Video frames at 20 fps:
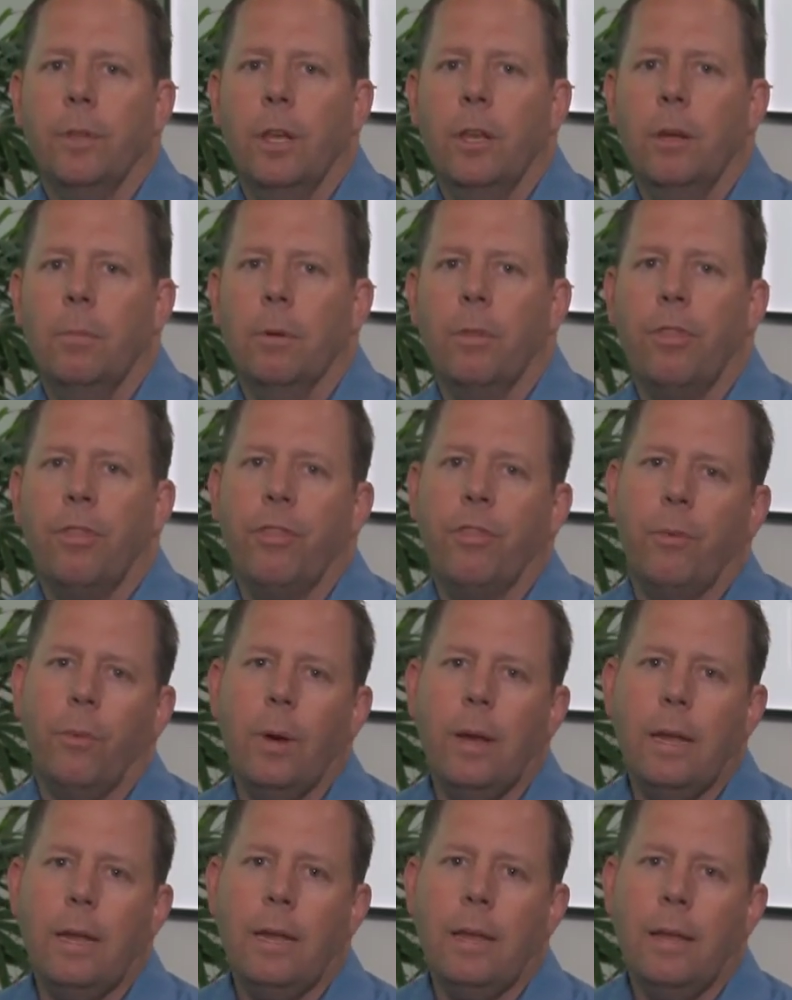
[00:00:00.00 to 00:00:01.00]
Number
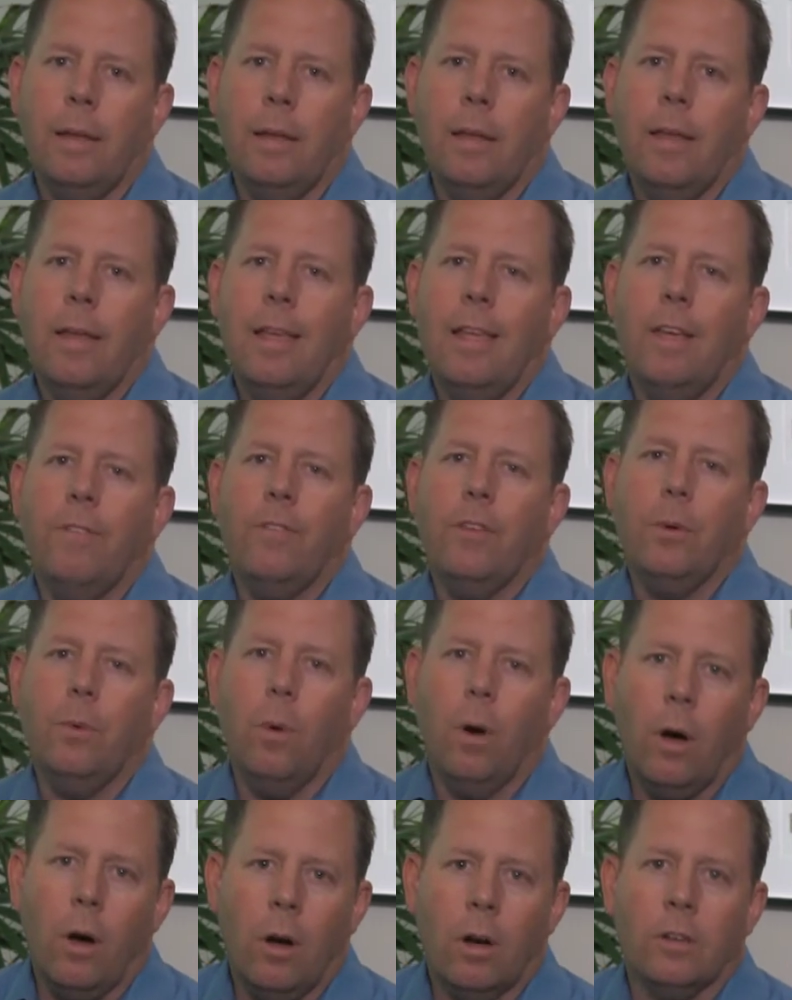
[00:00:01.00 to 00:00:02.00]
3, if you
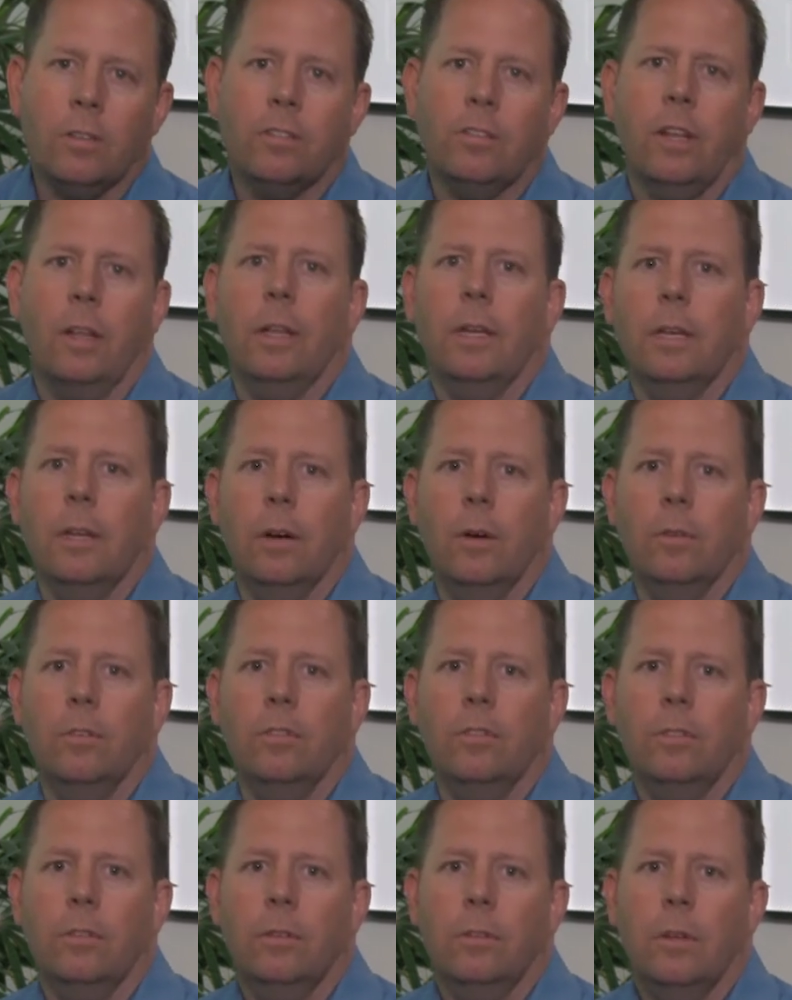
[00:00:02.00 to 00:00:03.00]
are selling
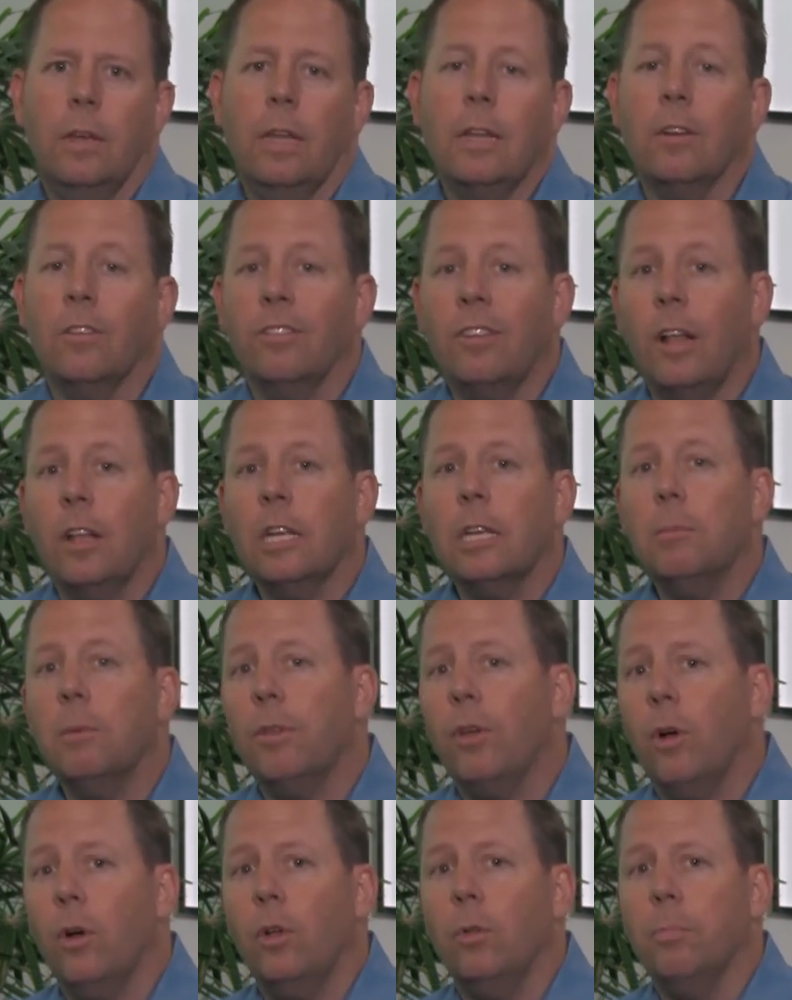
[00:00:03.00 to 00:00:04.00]
notes and you're selling them with
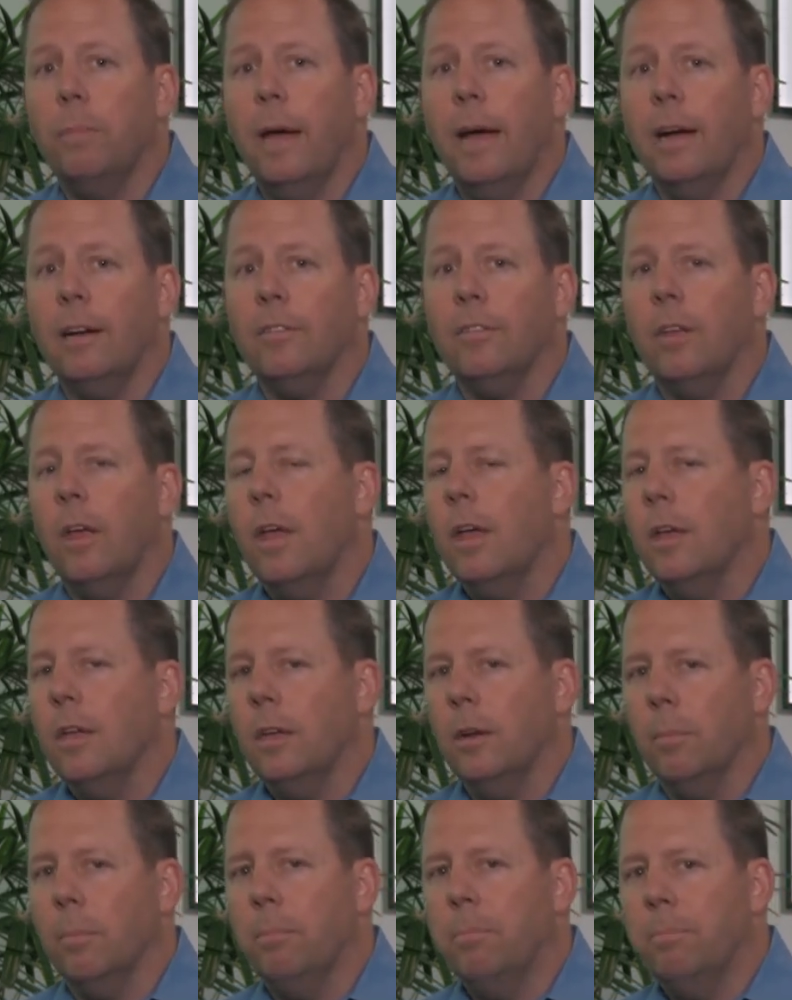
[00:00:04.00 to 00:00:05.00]
holdbacks,
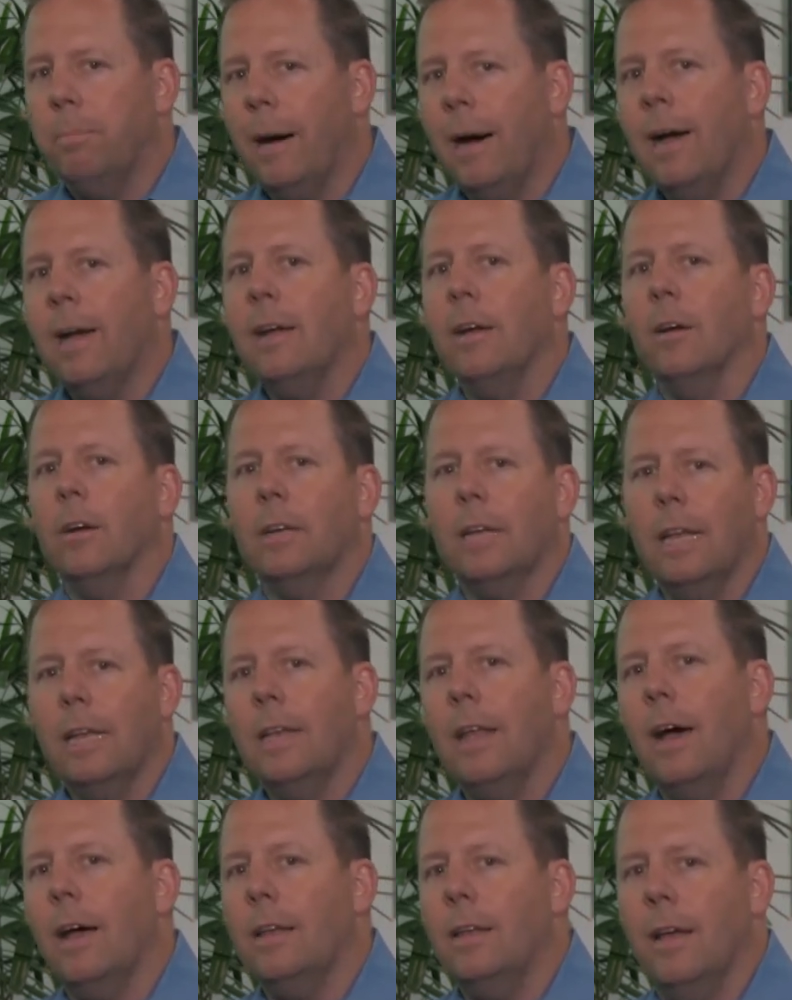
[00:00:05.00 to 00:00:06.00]
your buyer
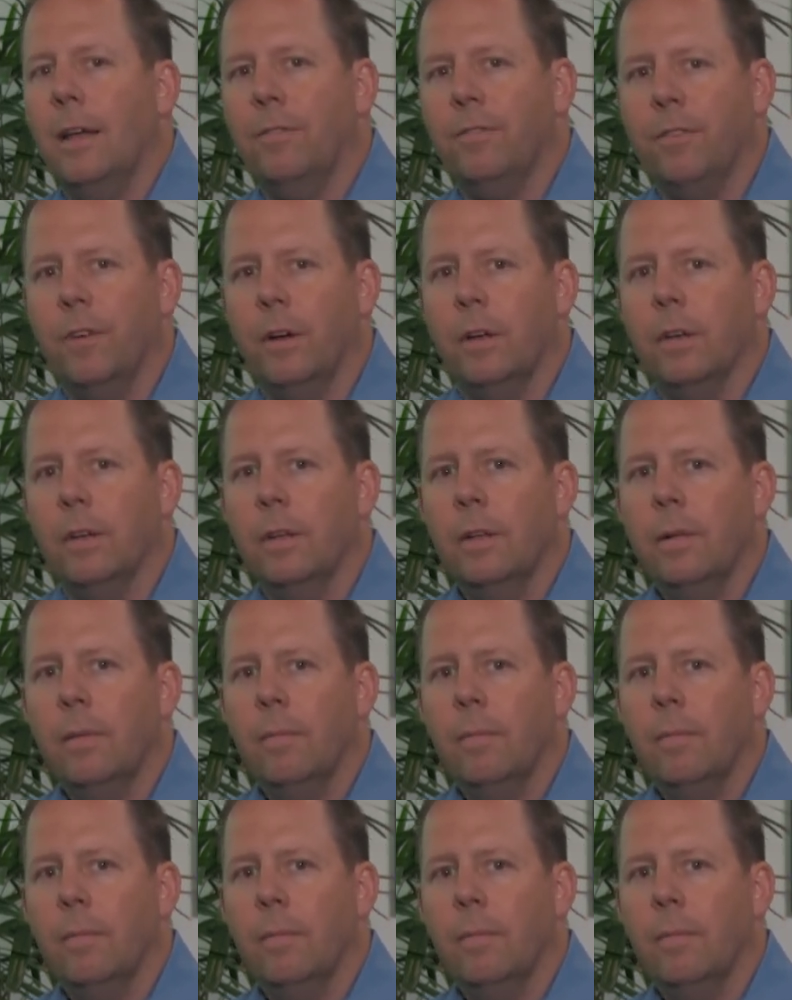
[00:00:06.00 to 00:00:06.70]
cannot net fund.